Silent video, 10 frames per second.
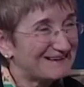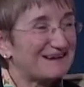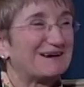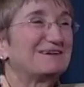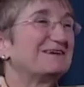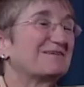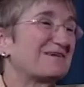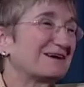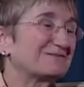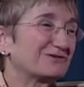I know
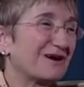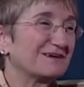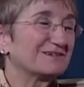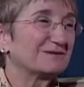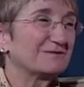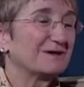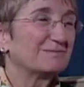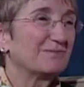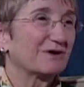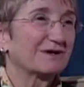I tried to
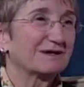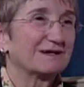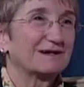book